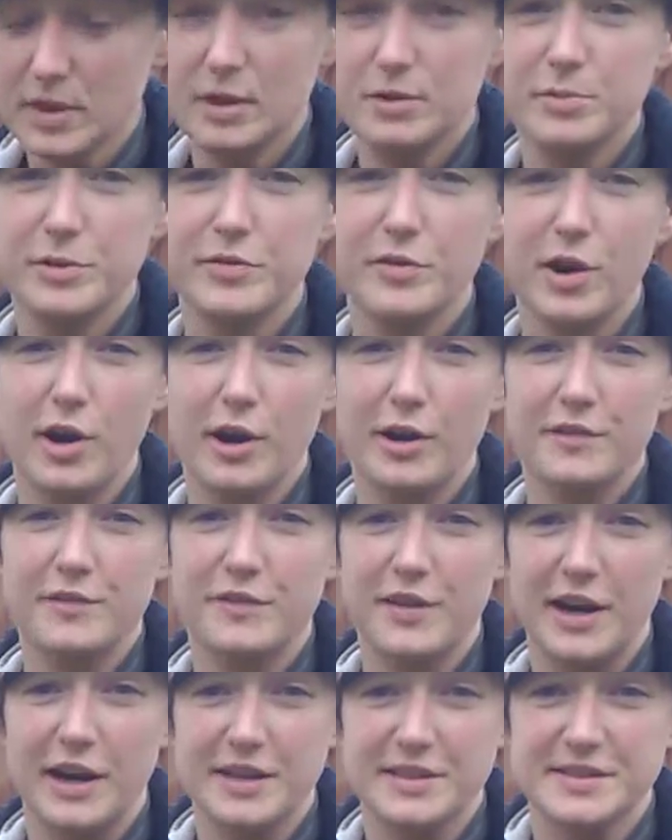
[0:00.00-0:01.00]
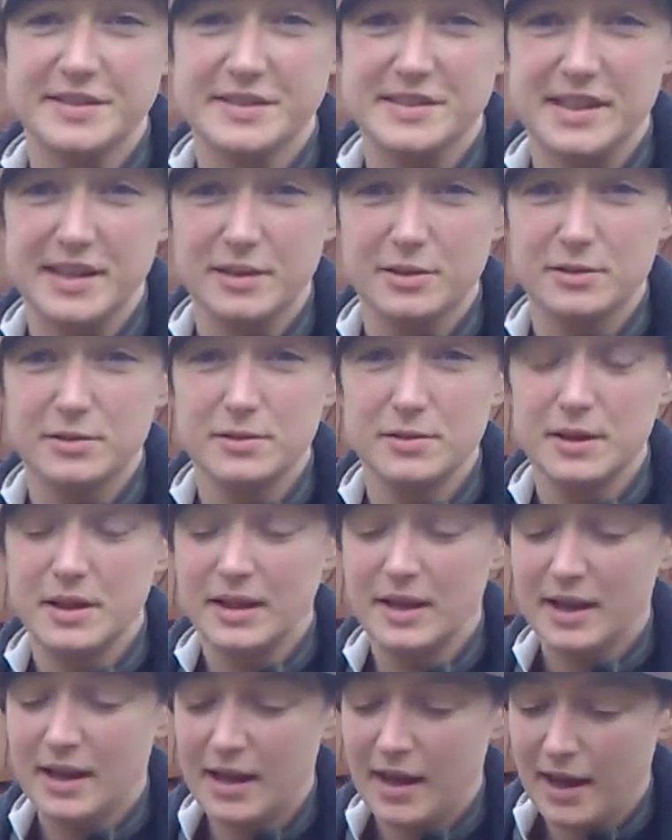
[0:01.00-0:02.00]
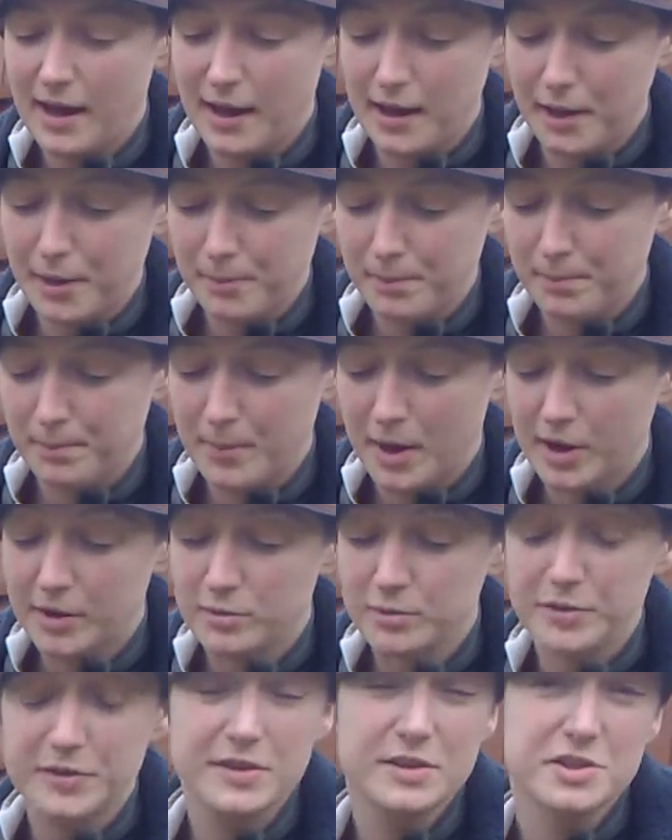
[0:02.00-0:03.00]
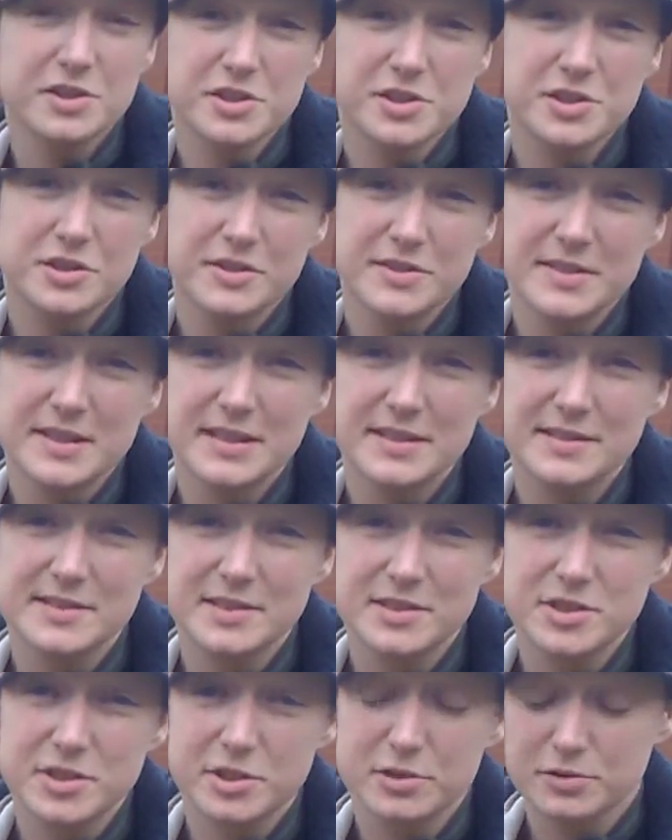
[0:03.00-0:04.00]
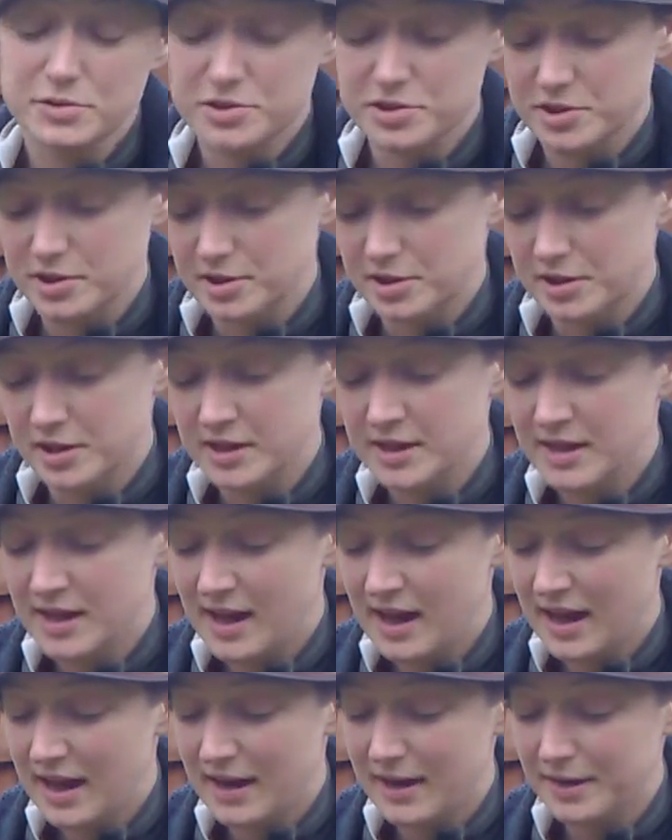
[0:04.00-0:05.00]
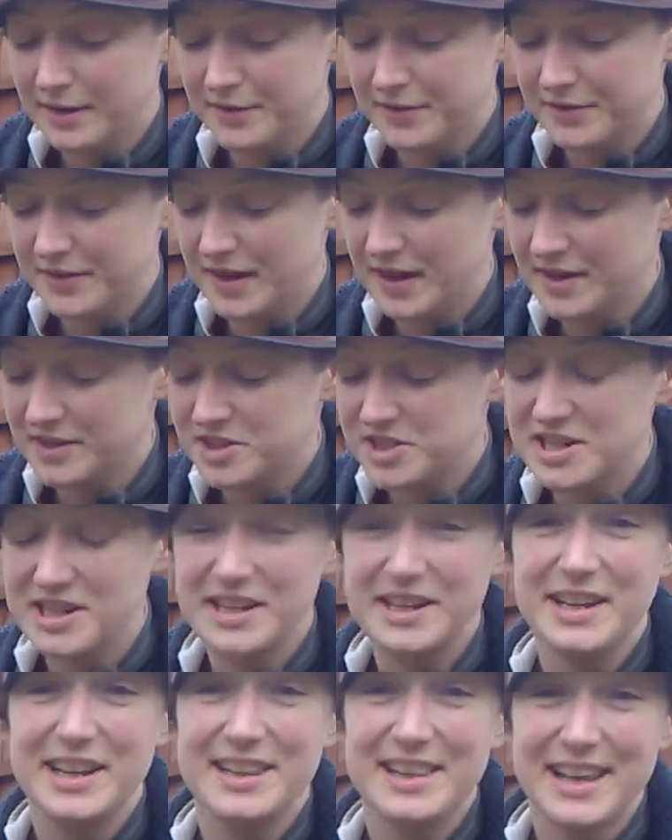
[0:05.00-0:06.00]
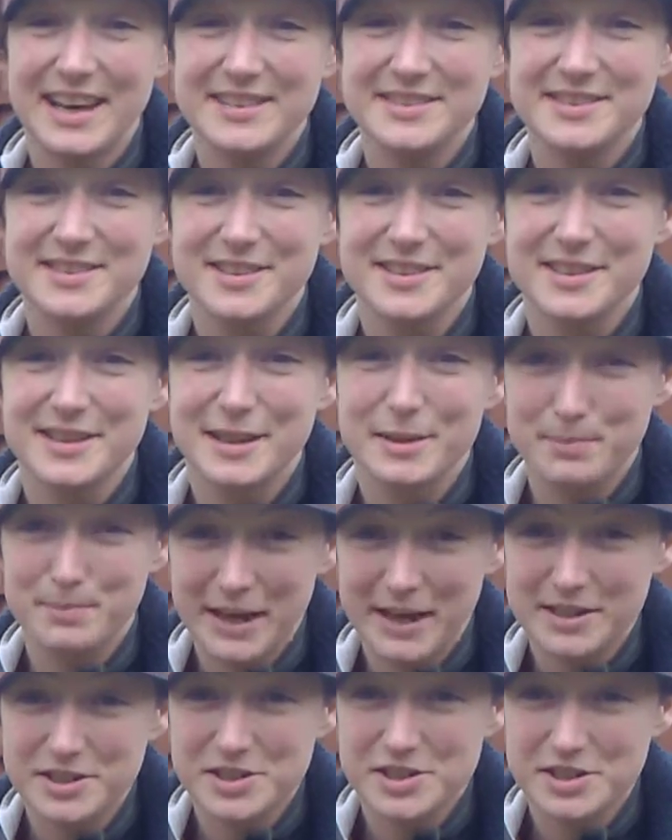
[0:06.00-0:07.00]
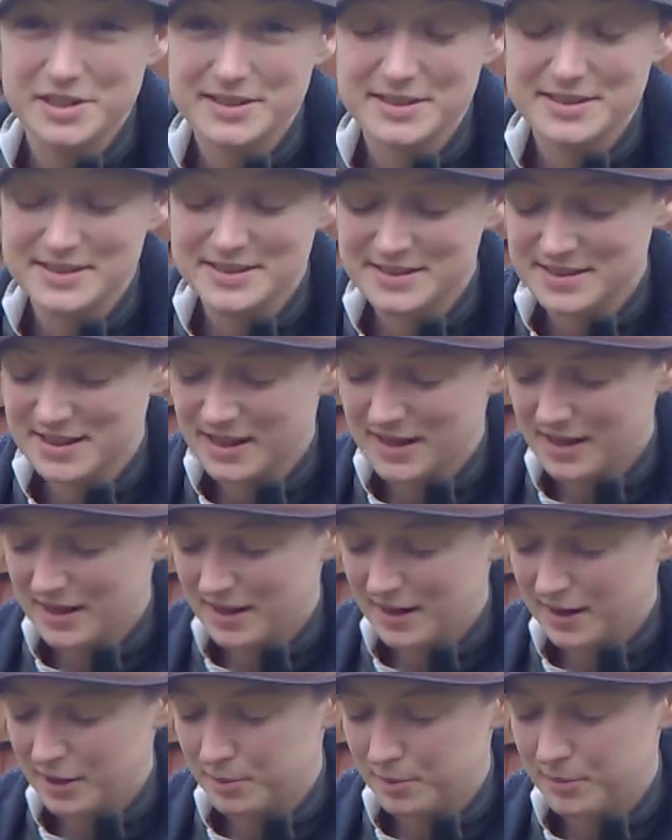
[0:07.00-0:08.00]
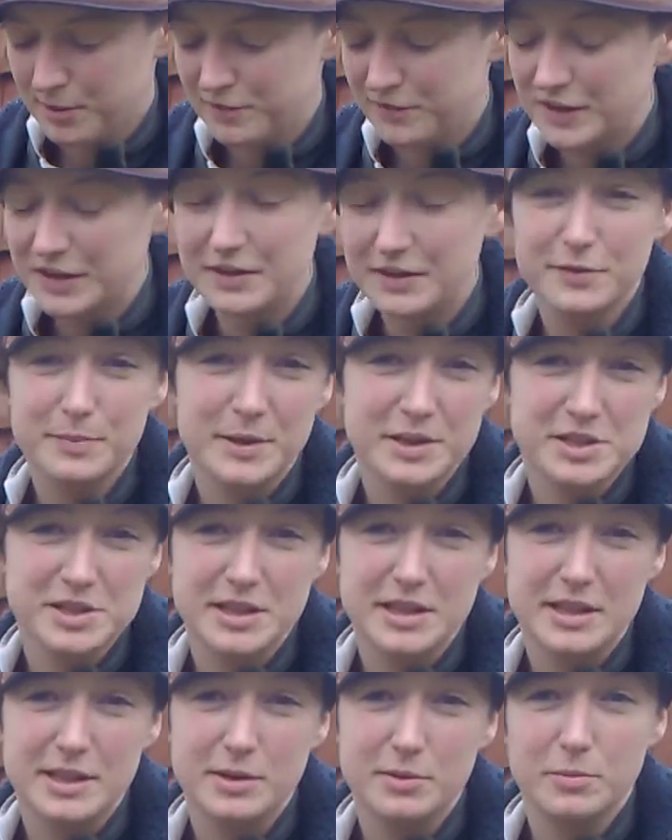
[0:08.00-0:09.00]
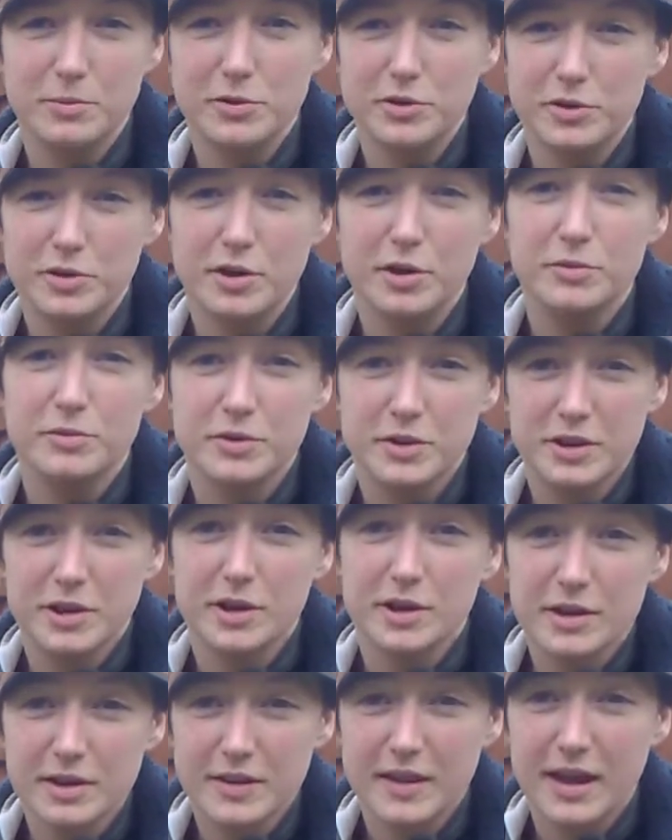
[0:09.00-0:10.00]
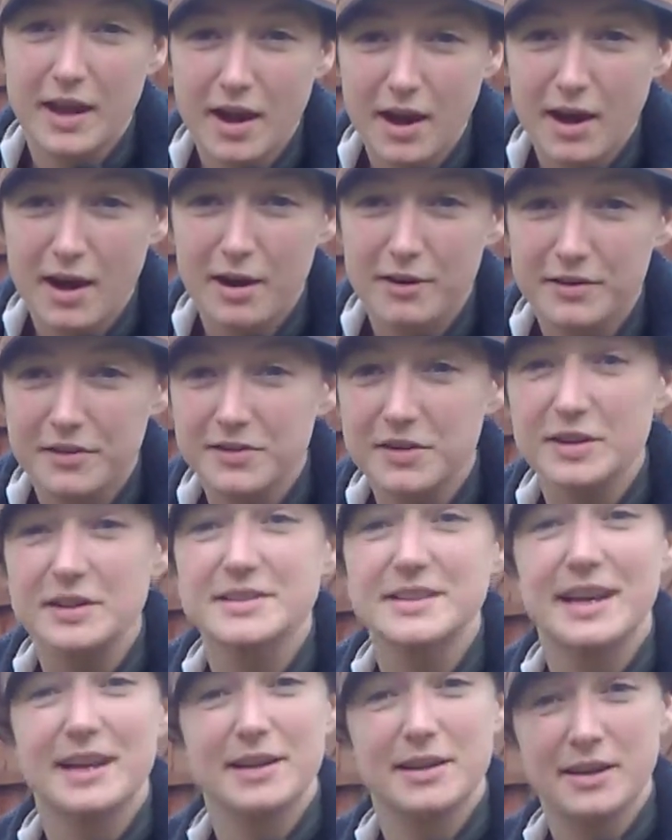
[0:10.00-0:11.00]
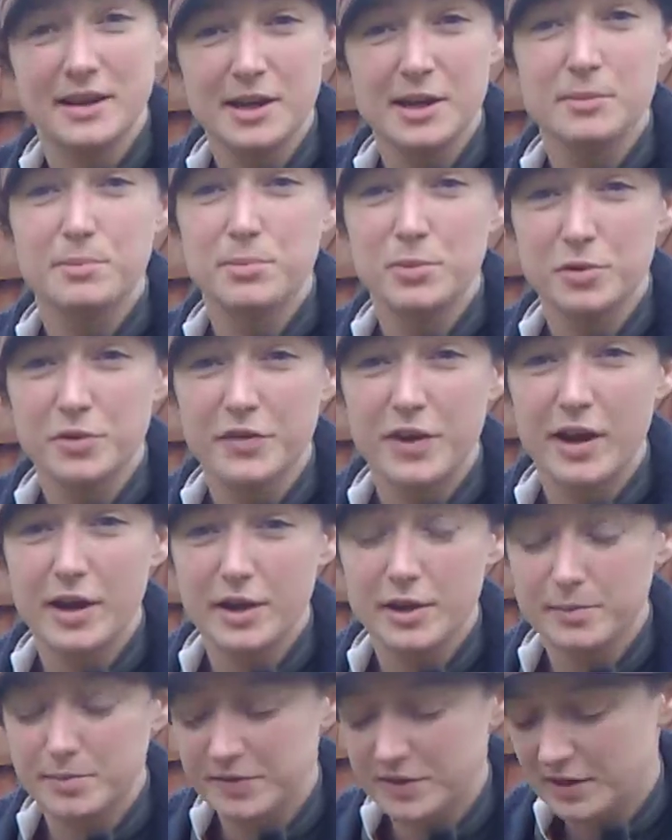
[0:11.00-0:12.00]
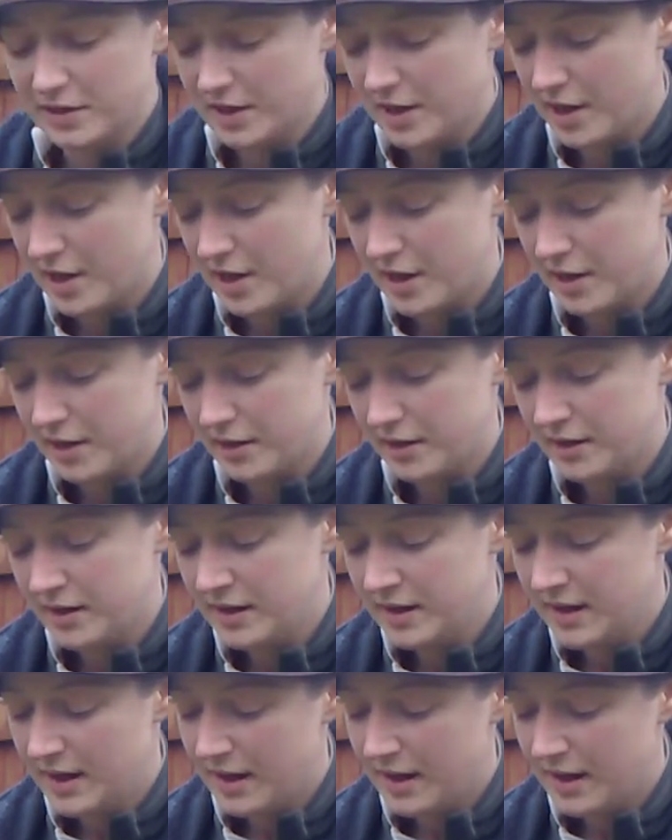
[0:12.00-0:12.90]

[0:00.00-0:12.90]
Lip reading: we've got our fire still. I always introduce this to children as actually a lesson in patience. I think especially, the younger they are, it's going to take more time to learn.